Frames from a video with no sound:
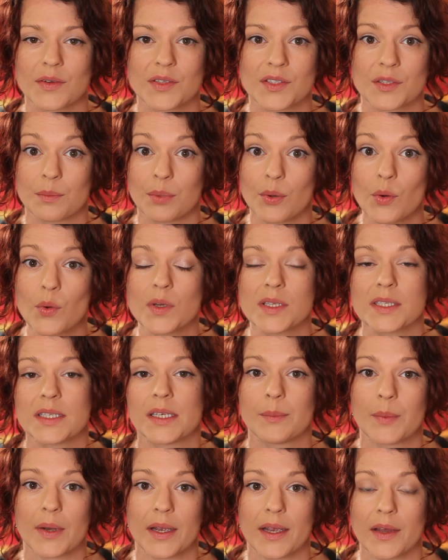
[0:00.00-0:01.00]

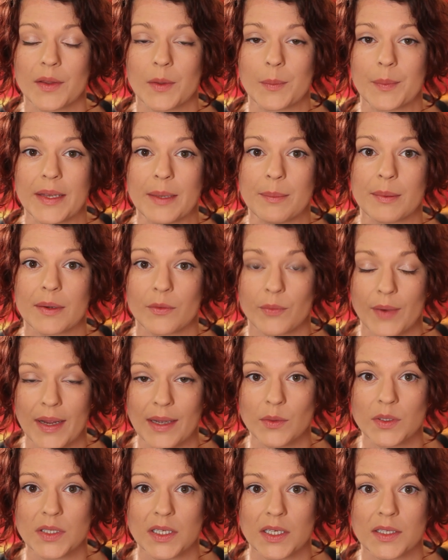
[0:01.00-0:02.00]
supported by other people
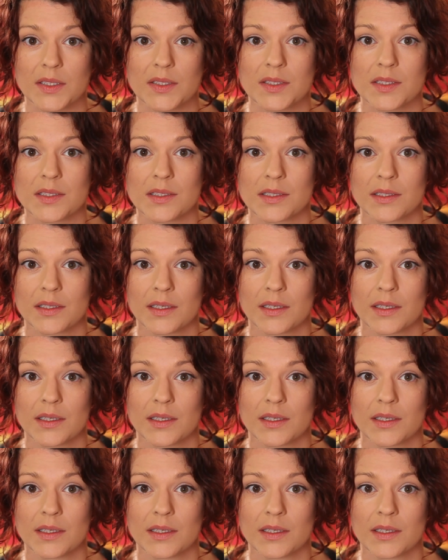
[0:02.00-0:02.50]
around us,